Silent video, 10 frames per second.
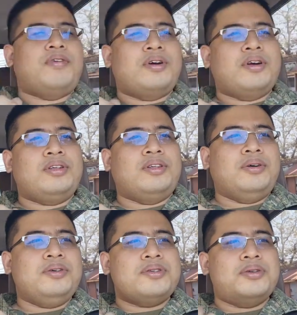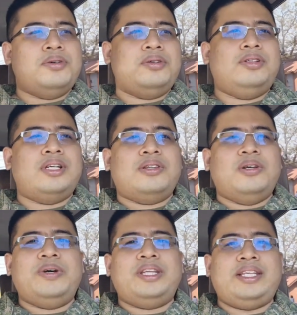For those who do not
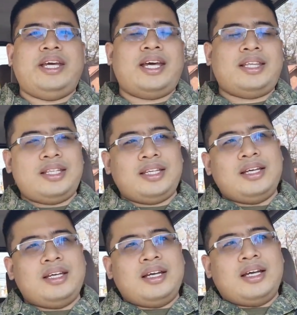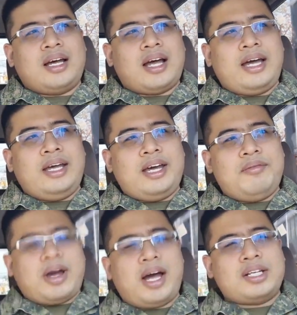know it yet, I
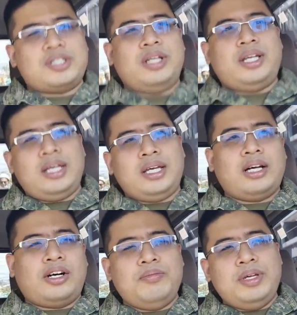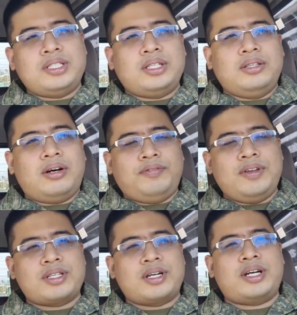am actually a commissioned
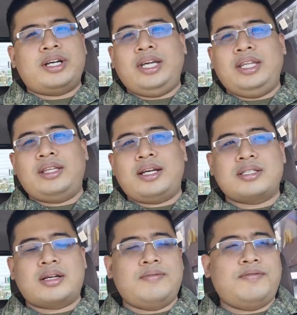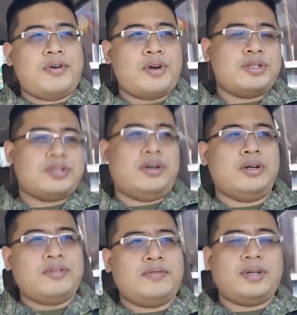officer in the reserve force
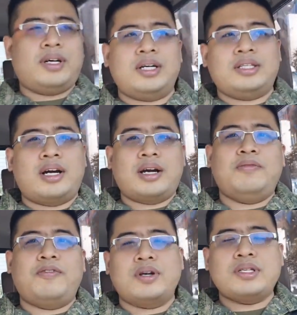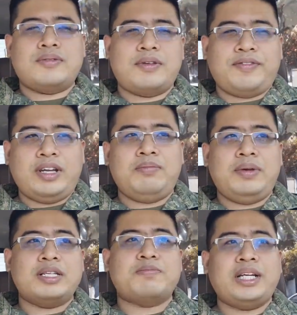of the armed forces of the
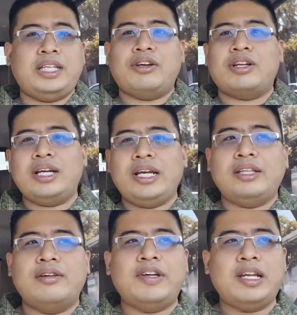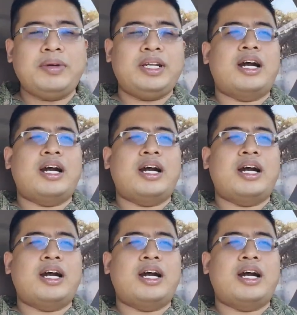Philippines, particularly in the Philippine